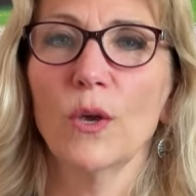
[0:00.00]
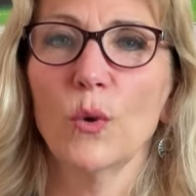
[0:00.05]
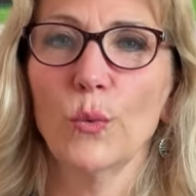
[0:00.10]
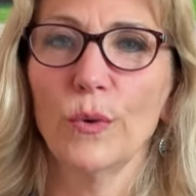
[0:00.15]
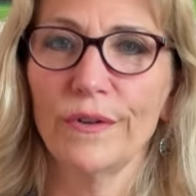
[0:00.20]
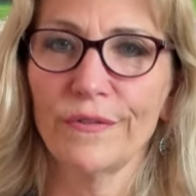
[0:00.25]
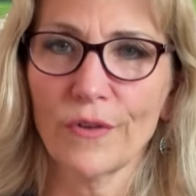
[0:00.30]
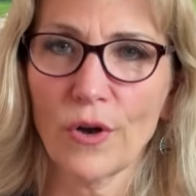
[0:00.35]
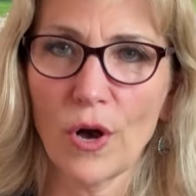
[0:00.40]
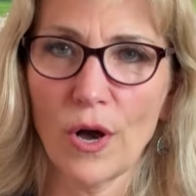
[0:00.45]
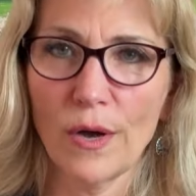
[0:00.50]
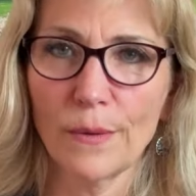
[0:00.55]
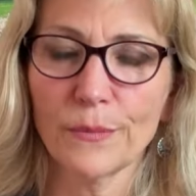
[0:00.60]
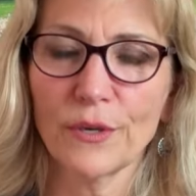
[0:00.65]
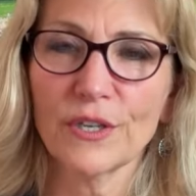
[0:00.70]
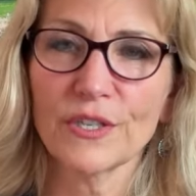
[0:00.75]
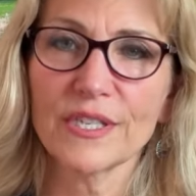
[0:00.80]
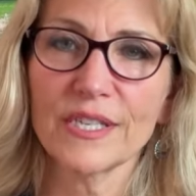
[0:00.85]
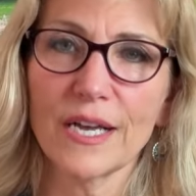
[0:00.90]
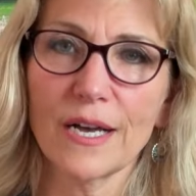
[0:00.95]
We've calmed
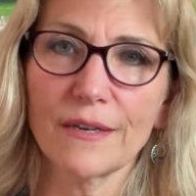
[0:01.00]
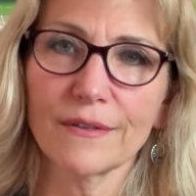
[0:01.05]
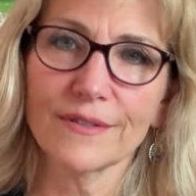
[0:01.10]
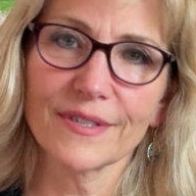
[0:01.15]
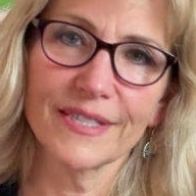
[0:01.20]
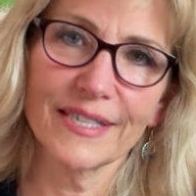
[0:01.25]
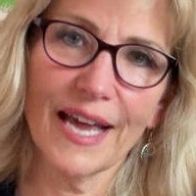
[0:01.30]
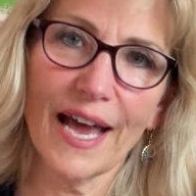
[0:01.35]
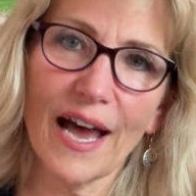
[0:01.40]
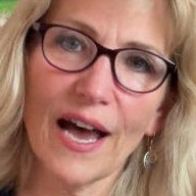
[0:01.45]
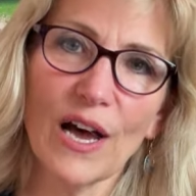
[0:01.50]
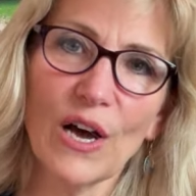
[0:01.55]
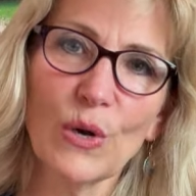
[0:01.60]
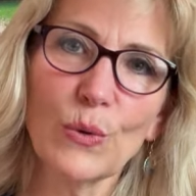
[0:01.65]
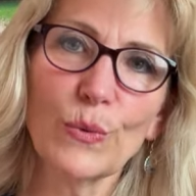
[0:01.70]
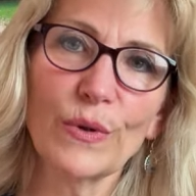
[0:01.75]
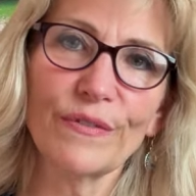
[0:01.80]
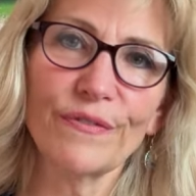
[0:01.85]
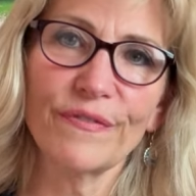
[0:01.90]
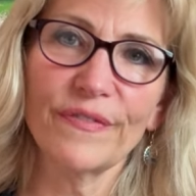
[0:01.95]
ourselves down,
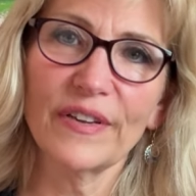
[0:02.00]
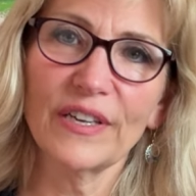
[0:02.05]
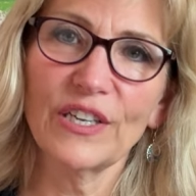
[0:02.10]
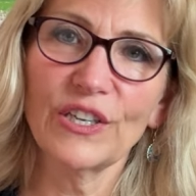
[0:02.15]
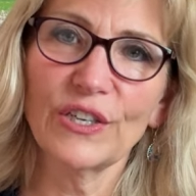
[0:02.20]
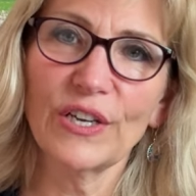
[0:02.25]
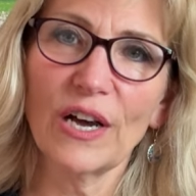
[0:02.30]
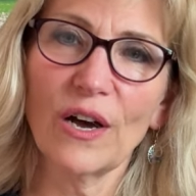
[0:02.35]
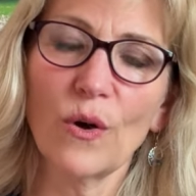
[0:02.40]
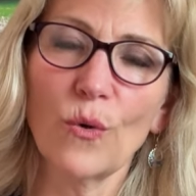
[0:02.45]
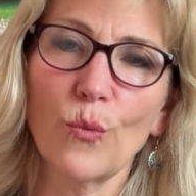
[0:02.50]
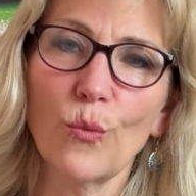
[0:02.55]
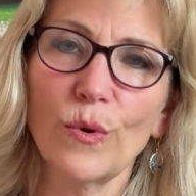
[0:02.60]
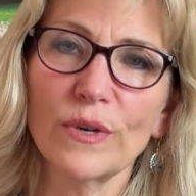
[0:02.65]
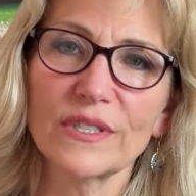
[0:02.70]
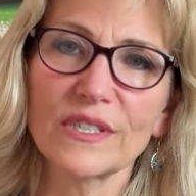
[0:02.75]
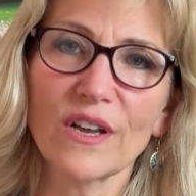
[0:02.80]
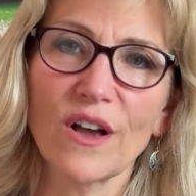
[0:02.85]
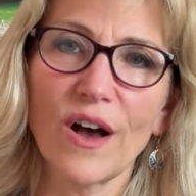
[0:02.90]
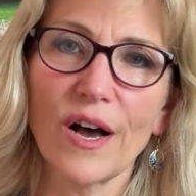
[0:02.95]
we've figured out
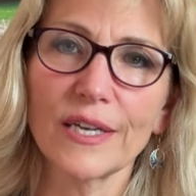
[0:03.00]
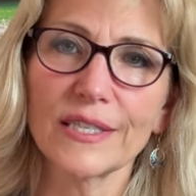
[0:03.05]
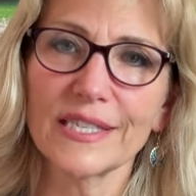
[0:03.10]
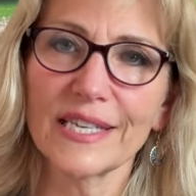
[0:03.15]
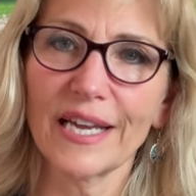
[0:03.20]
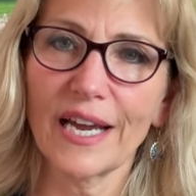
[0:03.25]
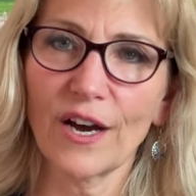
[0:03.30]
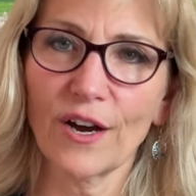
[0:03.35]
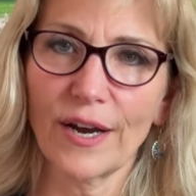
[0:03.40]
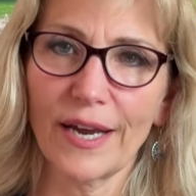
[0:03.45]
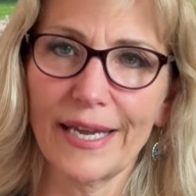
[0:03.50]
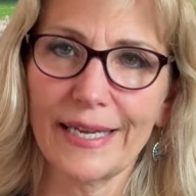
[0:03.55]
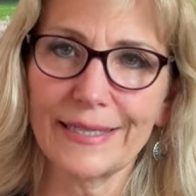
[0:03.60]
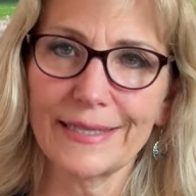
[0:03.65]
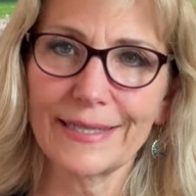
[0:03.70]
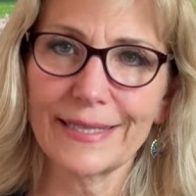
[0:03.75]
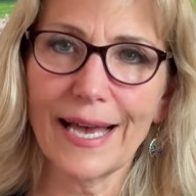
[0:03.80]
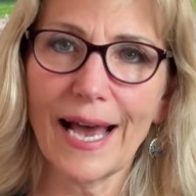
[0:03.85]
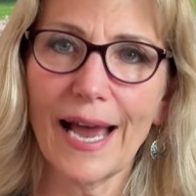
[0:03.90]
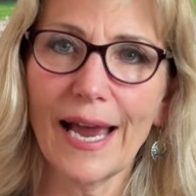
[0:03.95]
what's causing our
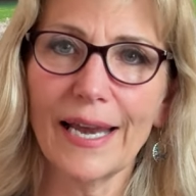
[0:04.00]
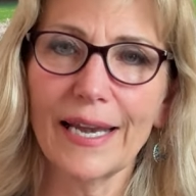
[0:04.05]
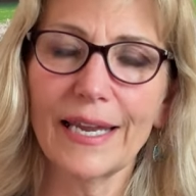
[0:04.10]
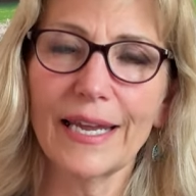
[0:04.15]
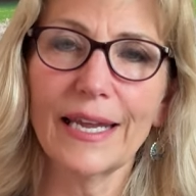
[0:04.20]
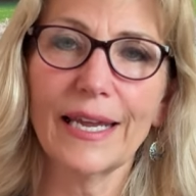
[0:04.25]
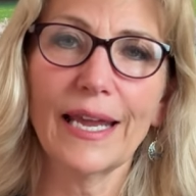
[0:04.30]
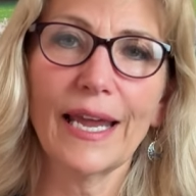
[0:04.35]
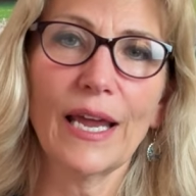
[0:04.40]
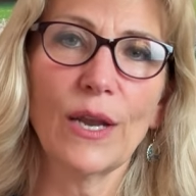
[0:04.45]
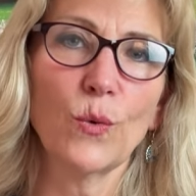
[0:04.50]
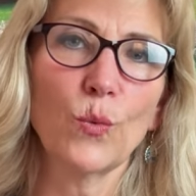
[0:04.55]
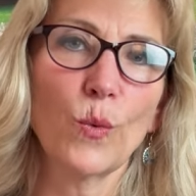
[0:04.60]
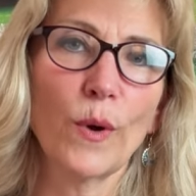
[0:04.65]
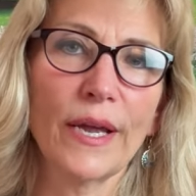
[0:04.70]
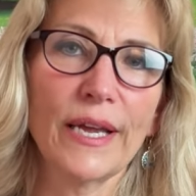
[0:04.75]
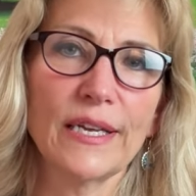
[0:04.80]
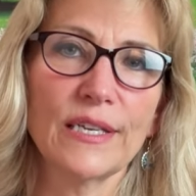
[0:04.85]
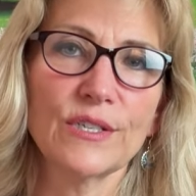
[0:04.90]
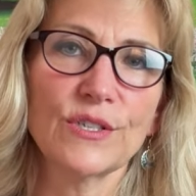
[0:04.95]
anxiety and
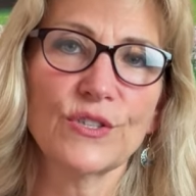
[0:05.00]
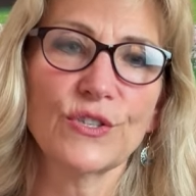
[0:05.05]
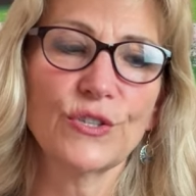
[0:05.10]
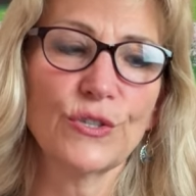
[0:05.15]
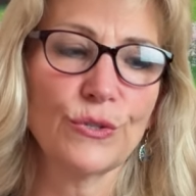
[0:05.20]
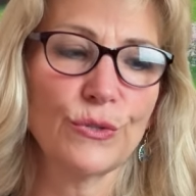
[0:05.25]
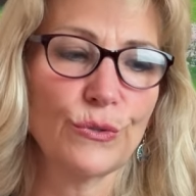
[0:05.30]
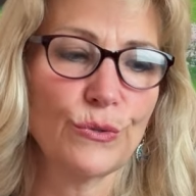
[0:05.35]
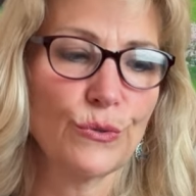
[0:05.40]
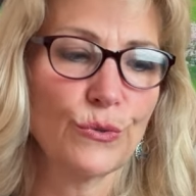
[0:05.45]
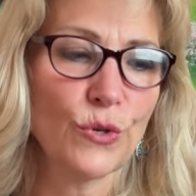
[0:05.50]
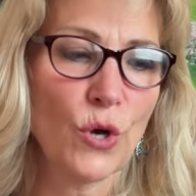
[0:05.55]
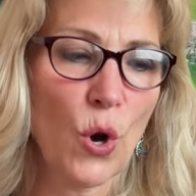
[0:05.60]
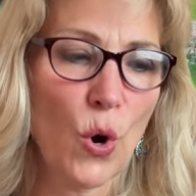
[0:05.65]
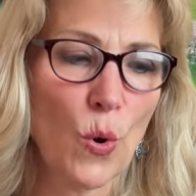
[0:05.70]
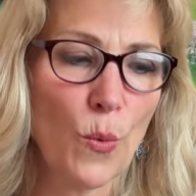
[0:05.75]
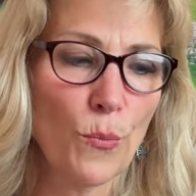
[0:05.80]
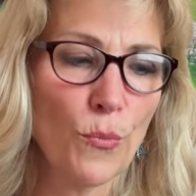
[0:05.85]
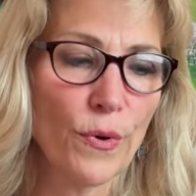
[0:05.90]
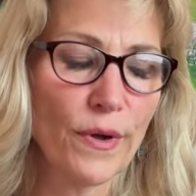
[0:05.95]
ways to
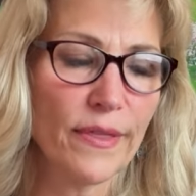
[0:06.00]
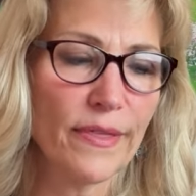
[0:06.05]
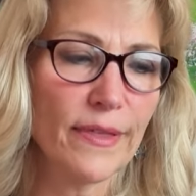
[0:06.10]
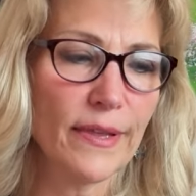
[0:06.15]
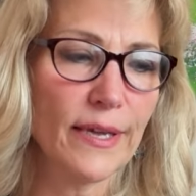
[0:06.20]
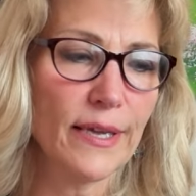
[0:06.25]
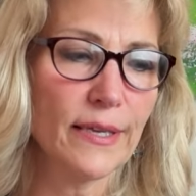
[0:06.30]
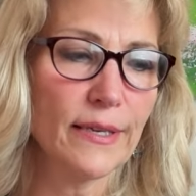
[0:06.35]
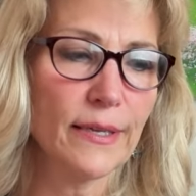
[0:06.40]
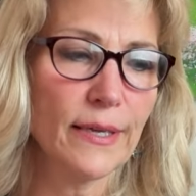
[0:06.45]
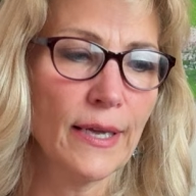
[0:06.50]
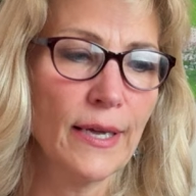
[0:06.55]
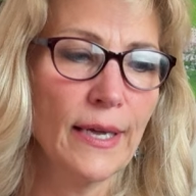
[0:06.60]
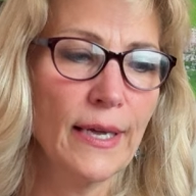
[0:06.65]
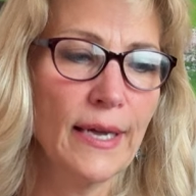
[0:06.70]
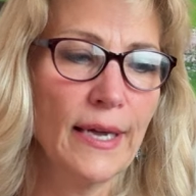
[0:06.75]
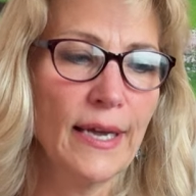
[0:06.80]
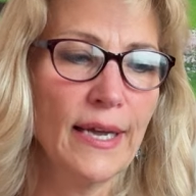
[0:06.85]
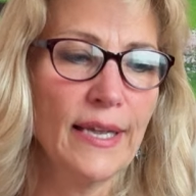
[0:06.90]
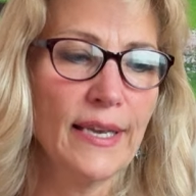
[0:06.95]
cope with it.
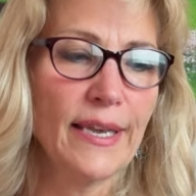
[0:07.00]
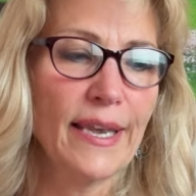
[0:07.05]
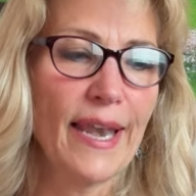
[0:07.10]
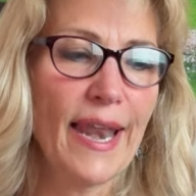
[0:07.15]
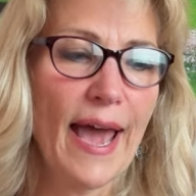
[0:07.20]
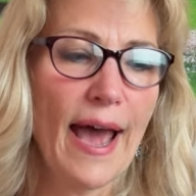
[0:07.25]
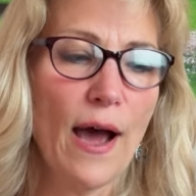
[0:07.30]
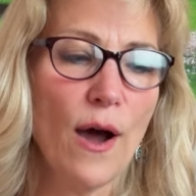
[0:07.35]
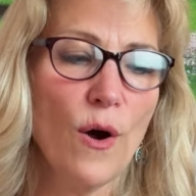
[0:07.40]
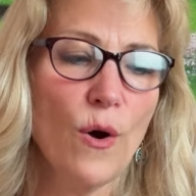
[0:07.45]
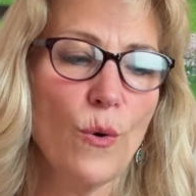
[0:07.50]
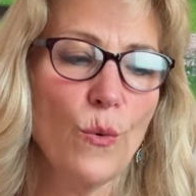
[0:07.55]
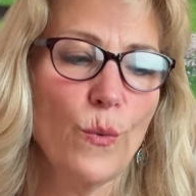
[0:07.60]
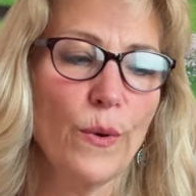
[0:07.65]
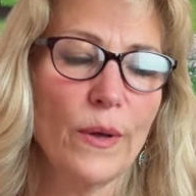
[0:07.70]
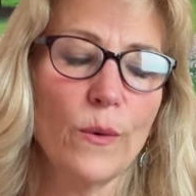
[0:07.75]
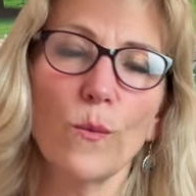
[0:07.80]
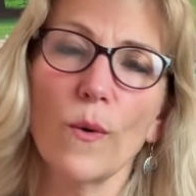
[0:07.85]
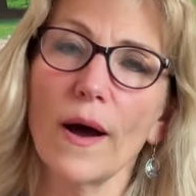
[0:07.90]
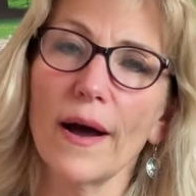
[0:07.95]
Now
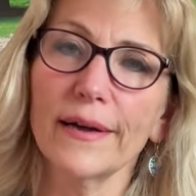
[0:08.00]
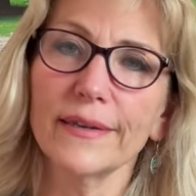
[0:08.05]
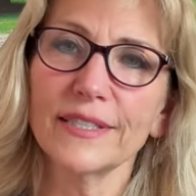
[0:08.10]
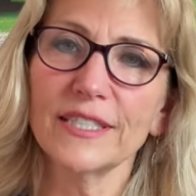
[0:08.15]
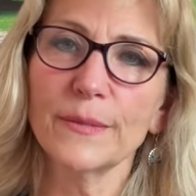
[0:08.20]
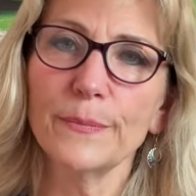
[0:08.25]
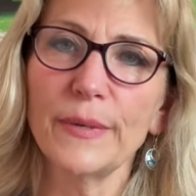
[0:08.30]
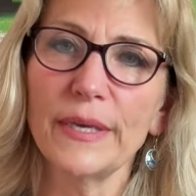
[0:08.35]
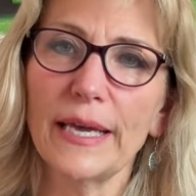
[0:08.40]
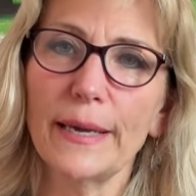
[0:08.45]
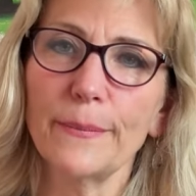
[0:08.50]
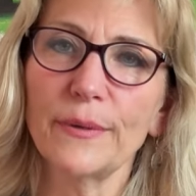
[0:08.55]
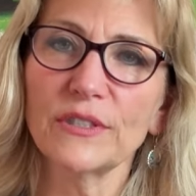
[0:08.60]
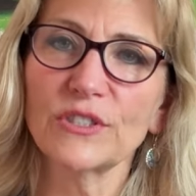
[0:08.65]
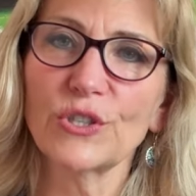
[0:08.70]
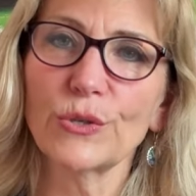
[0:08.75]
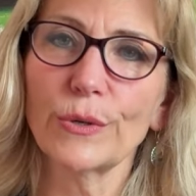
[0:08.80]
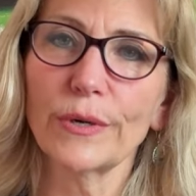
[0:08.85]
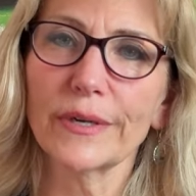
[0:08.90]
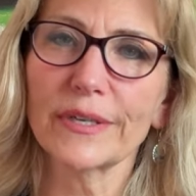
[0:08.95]
we want to be able
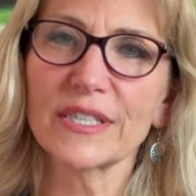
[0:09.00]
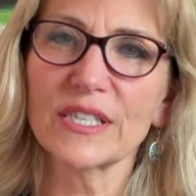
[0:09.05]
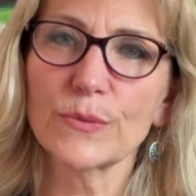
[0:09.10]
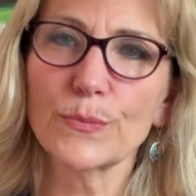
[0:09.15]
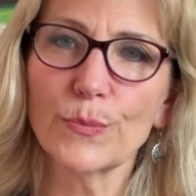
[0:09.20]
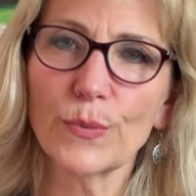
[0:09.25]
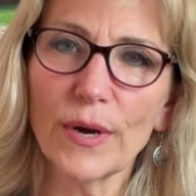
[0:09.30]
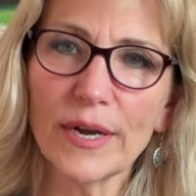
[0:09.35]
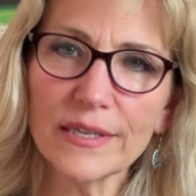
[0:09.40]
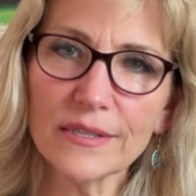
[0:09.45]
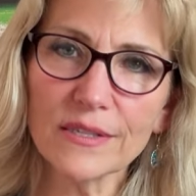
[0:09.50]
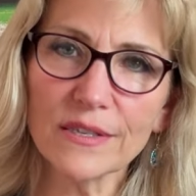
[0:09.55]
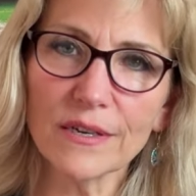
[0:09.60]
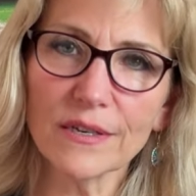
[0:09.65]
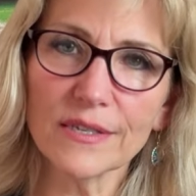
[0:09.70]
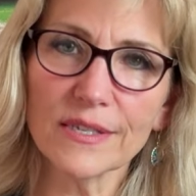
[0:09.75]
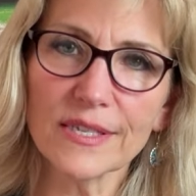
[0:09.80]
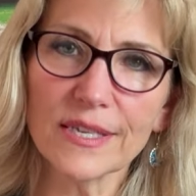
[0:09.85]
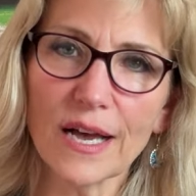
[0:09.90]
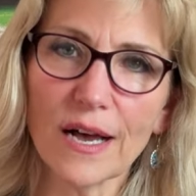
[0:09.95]
to express
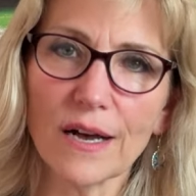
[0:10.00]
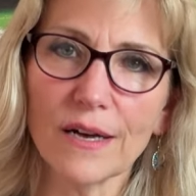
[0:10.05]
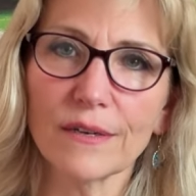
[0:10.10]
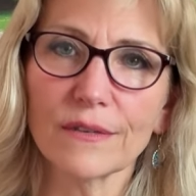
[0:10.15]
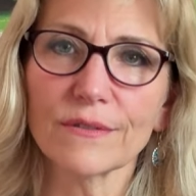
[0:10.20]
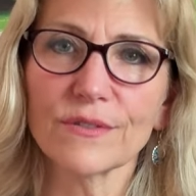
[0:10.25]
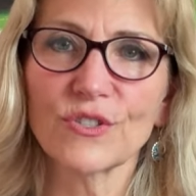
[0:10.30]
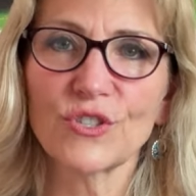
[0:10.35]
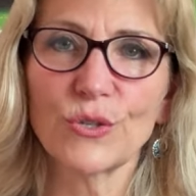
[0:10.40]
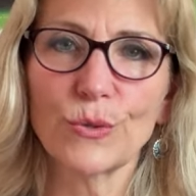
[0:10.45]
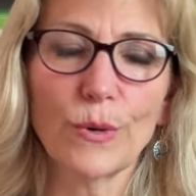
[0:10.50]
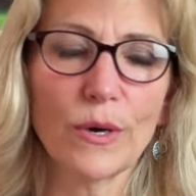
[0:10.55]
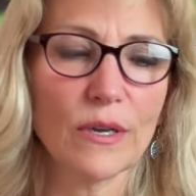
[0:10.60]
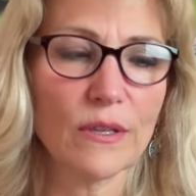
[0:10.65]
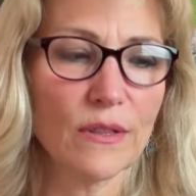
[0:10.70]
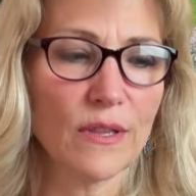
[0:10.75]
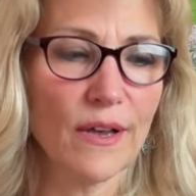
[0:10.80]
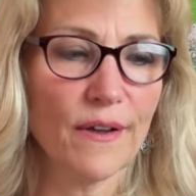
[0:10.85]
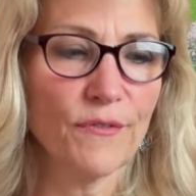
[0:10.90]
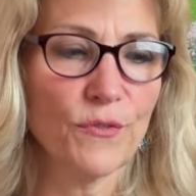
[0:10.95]
ourselves to our
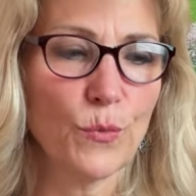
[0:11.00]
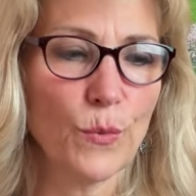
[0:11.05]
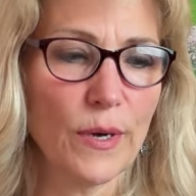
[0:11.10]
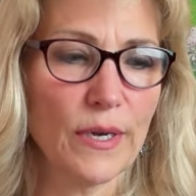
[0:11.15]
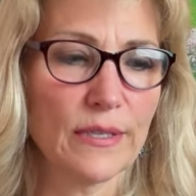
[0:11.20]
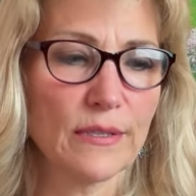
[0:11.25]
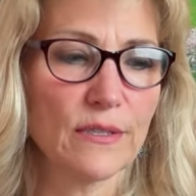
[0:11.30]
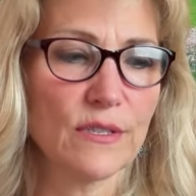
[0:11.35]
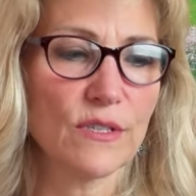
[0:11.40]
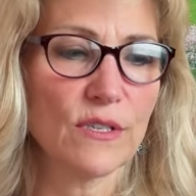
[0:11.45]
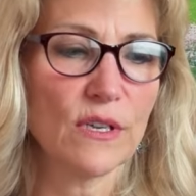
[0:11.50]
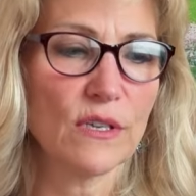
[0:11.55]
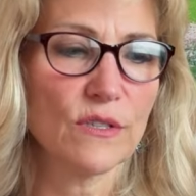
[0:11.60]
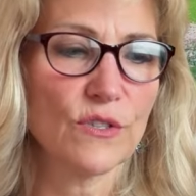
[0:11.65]
loved ones.